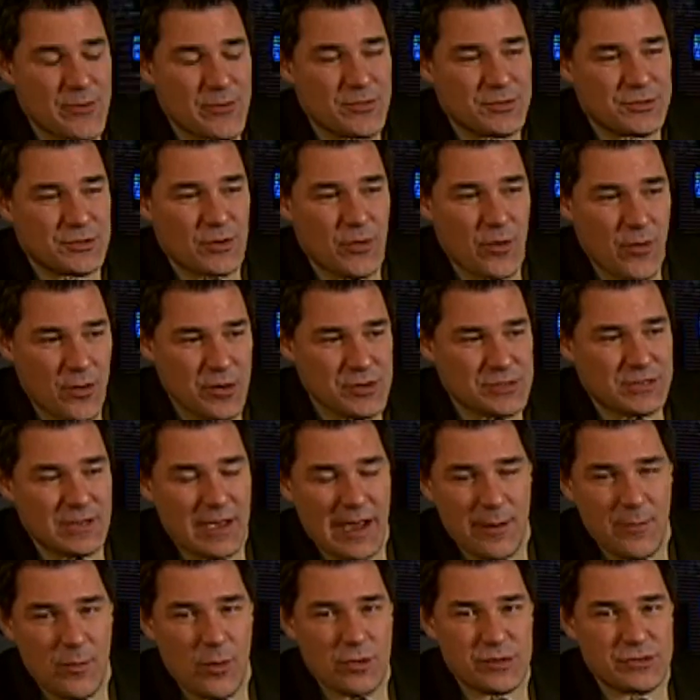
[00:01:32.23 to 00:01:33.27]
Economist
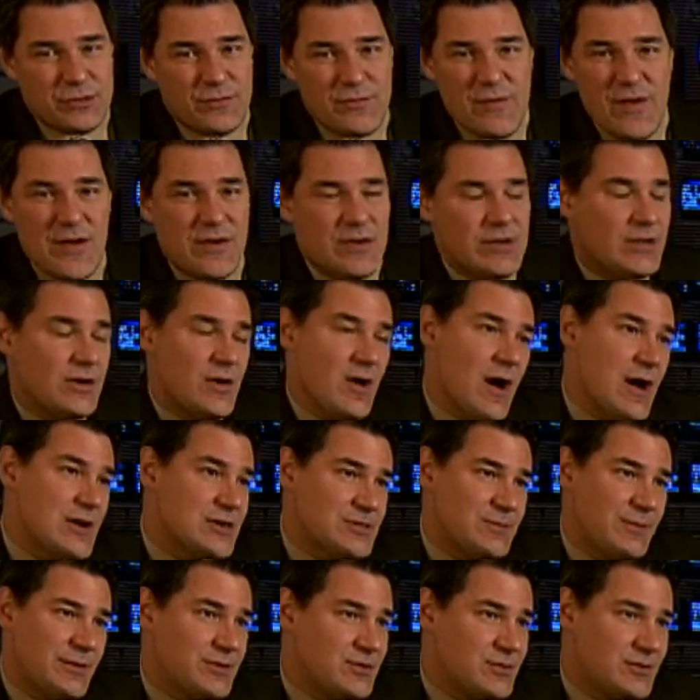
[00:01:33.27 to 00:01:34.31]
Chris Thornburg
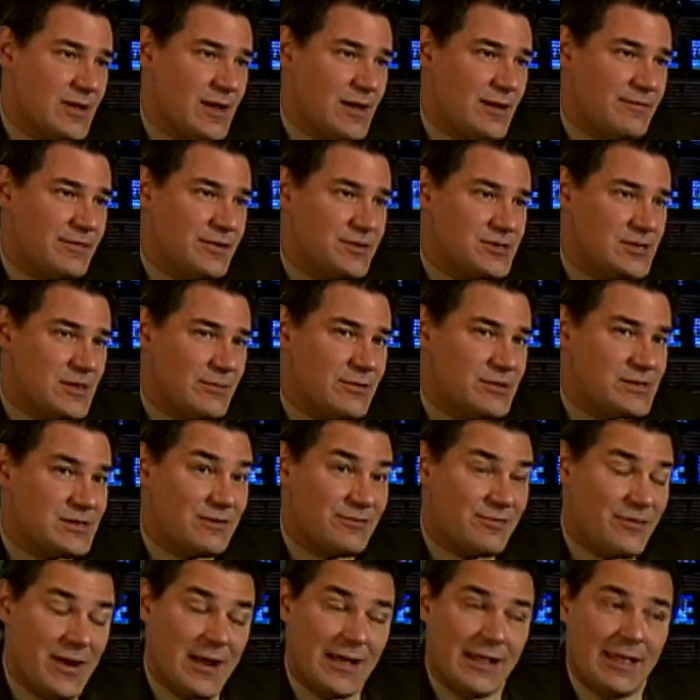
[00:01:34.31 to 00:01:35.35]
says private businesses